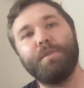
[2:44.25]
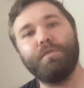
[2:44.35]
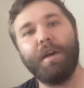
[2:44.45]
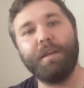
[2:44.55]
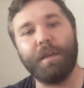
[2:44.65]

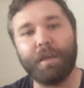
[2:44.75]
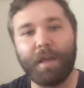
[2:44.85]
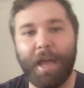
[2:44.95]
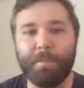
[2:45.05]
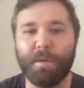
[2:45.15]
striking
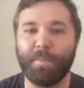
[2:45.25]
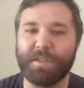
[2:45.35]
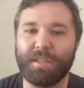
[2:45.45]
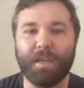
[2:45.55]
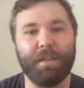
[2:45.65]
can be
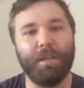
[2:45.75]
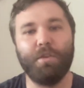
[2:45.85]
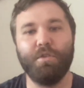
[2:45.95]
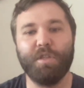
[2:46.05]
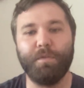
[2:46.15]
particularly
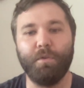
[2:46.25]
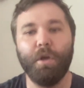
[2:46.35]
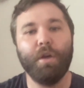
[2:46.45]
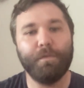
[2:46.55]
useful